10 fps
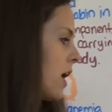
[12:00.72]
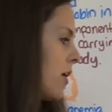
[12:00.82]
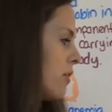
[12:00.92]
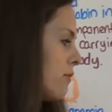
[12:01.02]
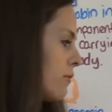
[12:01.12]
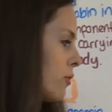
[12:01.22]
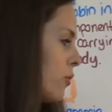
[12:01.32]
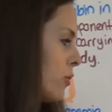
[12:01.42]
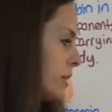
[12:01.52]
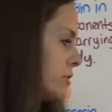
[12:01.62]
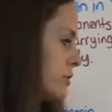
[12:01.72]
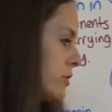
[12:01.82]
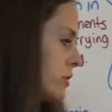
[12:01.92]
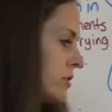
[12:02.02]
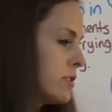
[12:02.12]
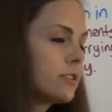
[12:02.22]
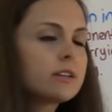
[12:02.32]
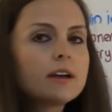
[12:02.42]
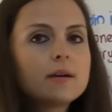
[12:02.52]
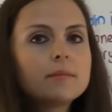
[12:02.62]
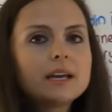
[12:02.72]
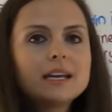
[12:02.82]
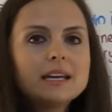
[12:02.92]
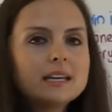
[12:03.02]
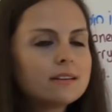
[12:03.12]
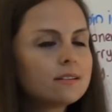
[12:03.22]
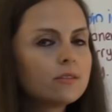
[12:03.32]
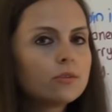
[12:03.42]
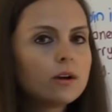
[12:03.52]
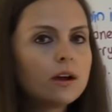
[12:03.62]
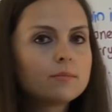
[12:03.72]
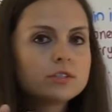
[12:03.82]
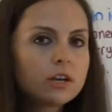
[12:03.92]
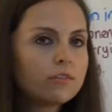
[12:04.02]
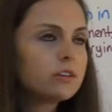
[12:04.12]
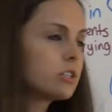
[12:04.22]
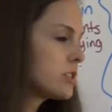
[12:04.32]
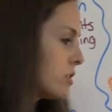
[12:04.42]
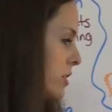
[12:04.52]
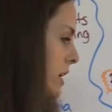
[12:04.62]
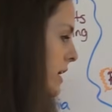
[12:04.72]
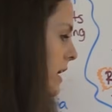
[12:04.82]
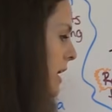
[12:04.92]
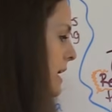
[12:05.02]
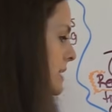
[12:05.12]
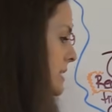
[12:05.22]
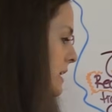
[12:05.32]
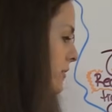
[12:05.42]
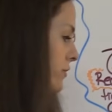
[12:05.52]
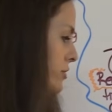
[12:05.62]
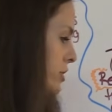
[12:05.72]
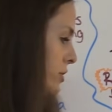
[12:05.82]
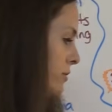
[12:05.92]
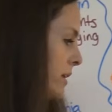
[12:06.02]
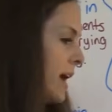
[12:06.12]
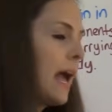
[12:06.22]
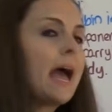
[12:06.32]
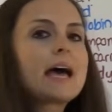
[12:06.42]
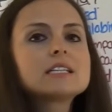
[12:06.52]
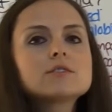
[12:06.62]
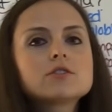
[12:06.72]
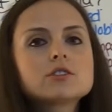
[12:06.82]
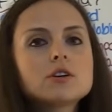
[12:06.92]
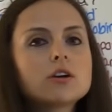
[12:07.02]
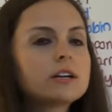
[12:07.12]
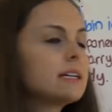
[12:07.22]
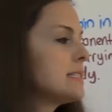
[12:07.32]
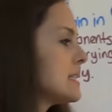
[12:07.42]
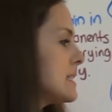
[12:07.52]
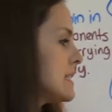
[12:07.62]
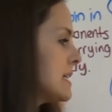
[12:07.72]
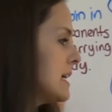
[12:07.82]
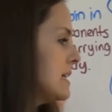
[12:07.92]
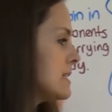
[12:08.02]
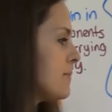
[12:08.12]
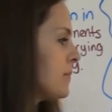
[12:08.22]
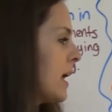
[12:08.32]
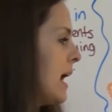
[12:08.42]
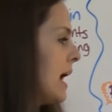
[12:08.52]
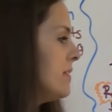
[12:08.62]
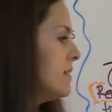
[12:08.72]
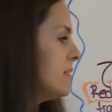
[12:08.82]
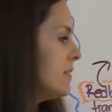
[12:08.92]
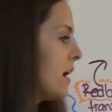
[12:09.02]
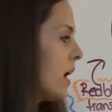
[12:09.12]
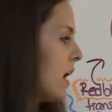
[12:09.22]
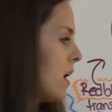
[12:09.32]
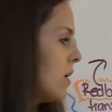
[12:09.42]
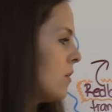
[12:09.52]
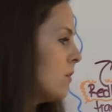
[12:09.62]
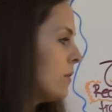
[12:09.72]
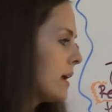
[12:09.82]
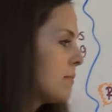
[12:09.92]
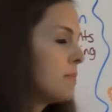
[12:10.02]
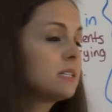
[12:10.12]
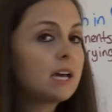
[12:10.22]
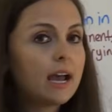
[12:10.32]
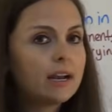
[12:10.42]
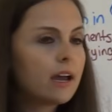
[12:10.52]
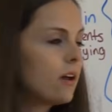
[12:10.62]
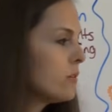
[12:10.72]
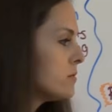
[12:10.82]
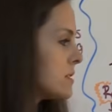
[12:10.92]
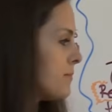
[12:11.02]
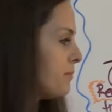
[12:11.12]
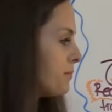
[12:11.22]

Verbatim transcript: O for oysters, any shellfish is good. T for tuna, S for sardines and seeds. And then the O in potatoes,